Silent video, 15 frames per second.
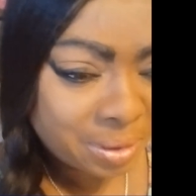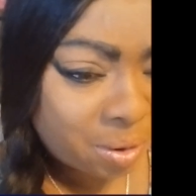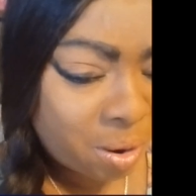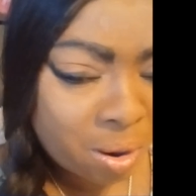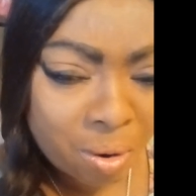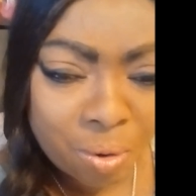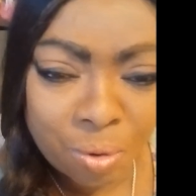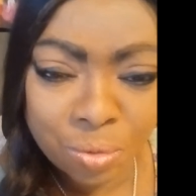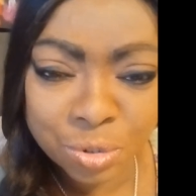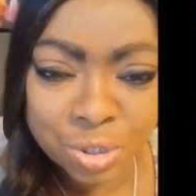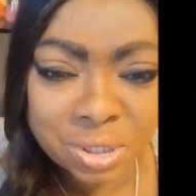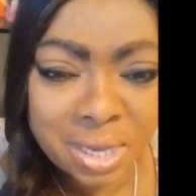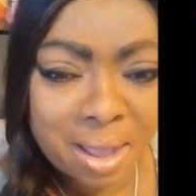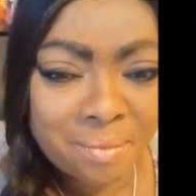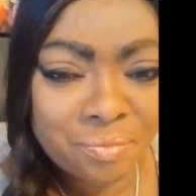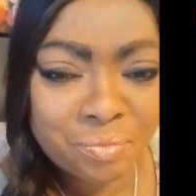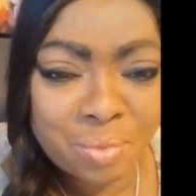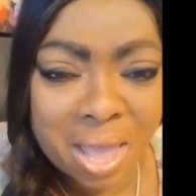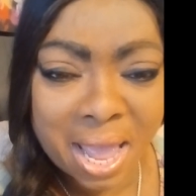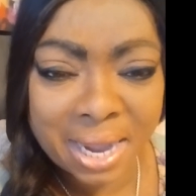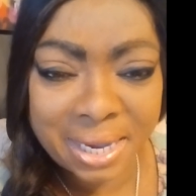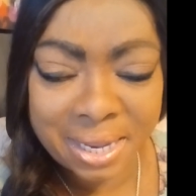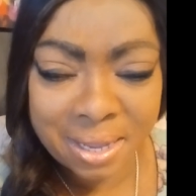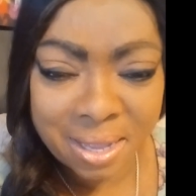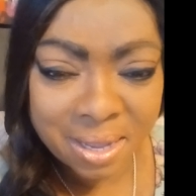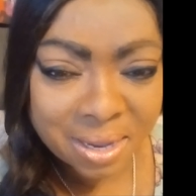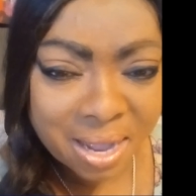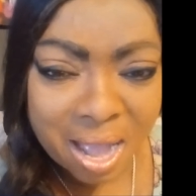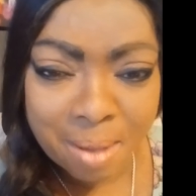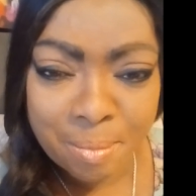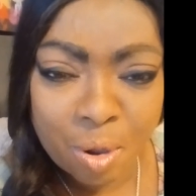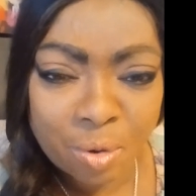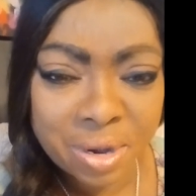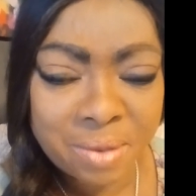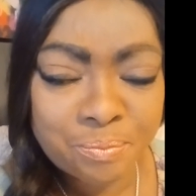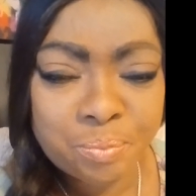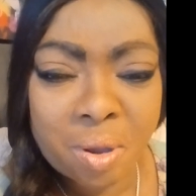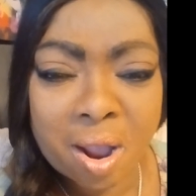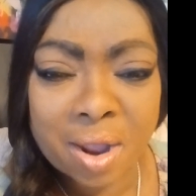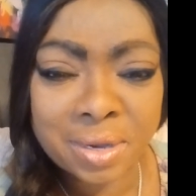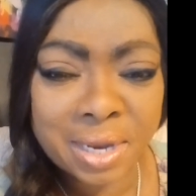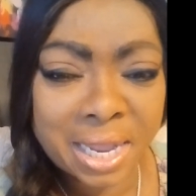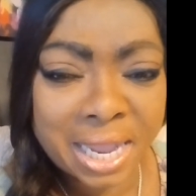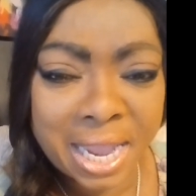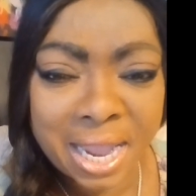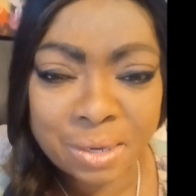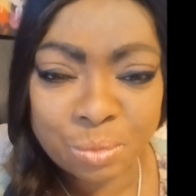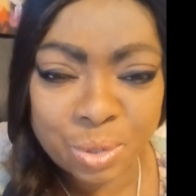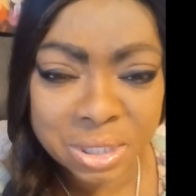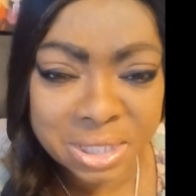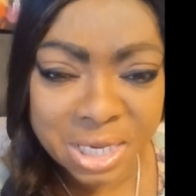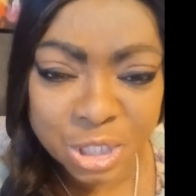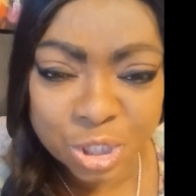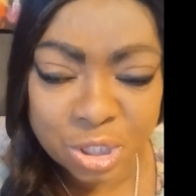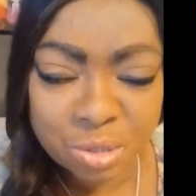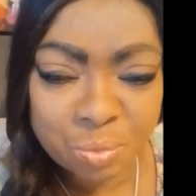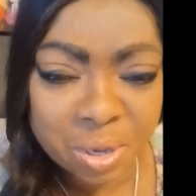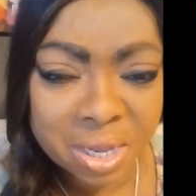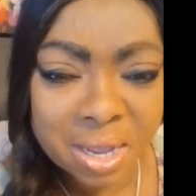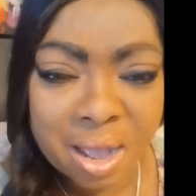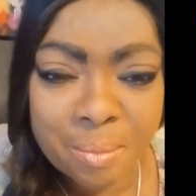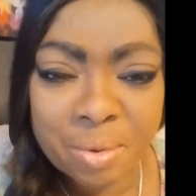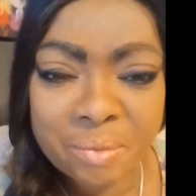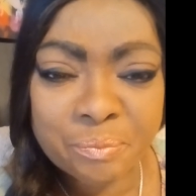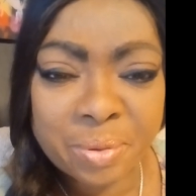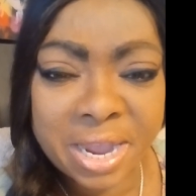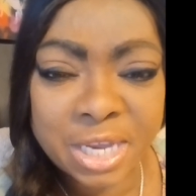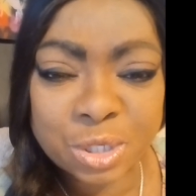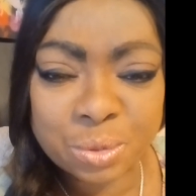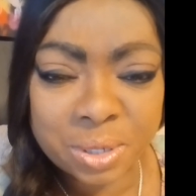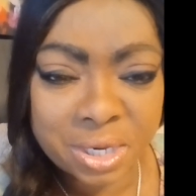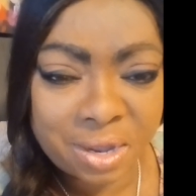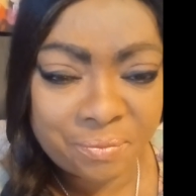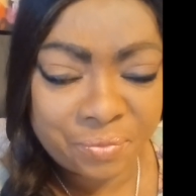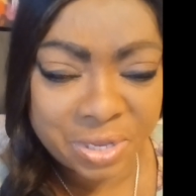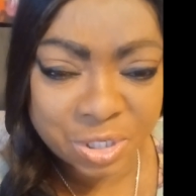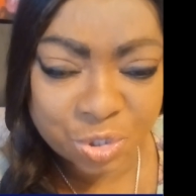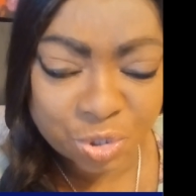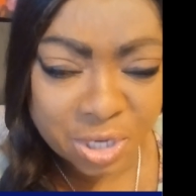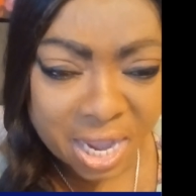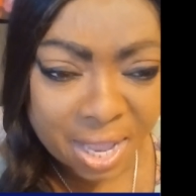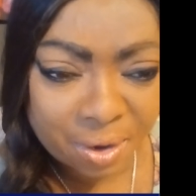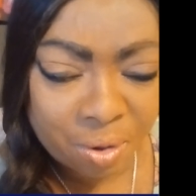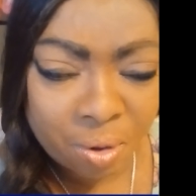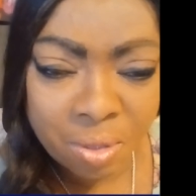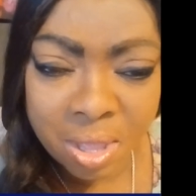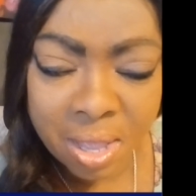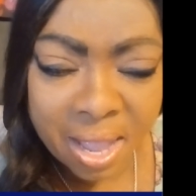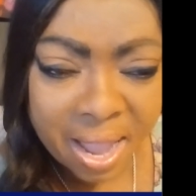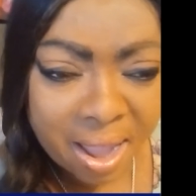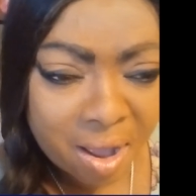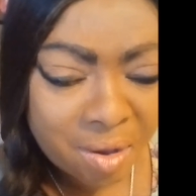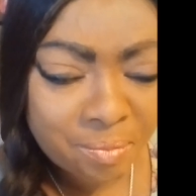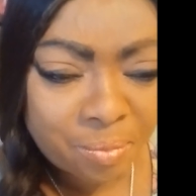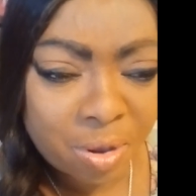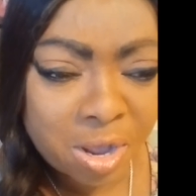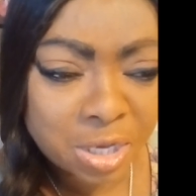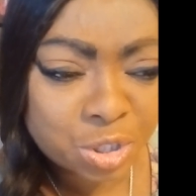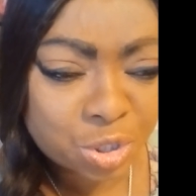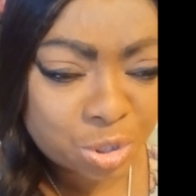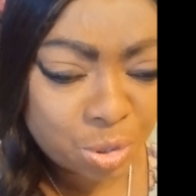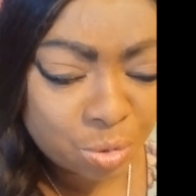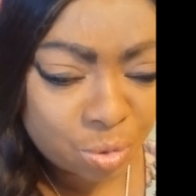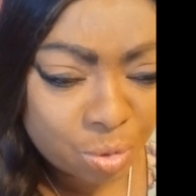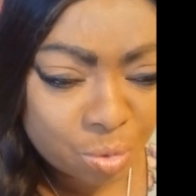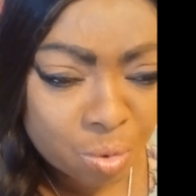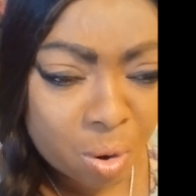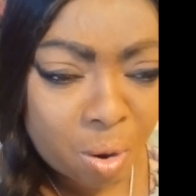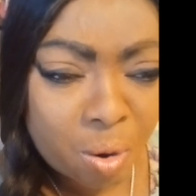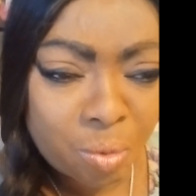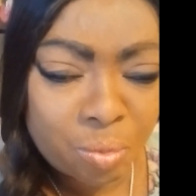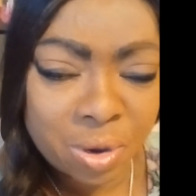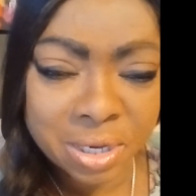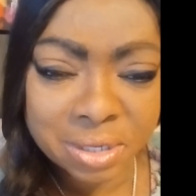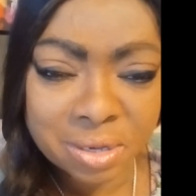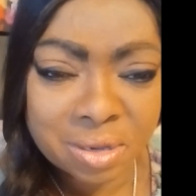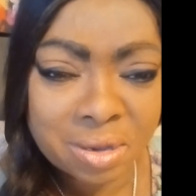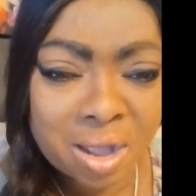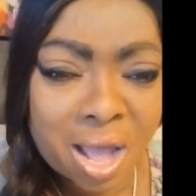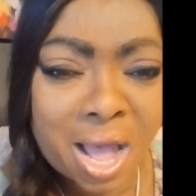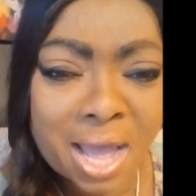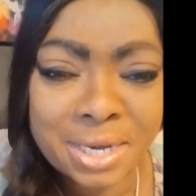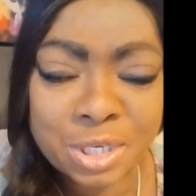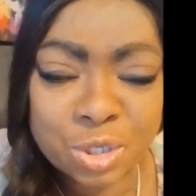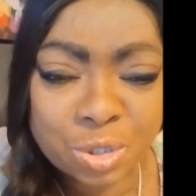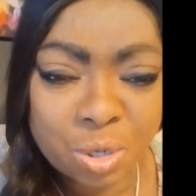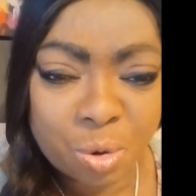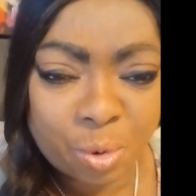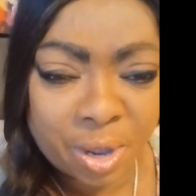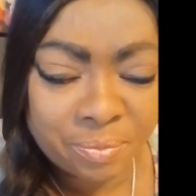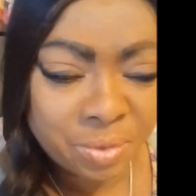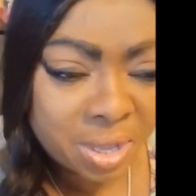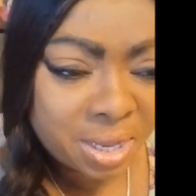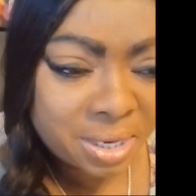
Oh, somebody, come on and partner in with us and become a patron of this channel. Help us to grow what God is doing.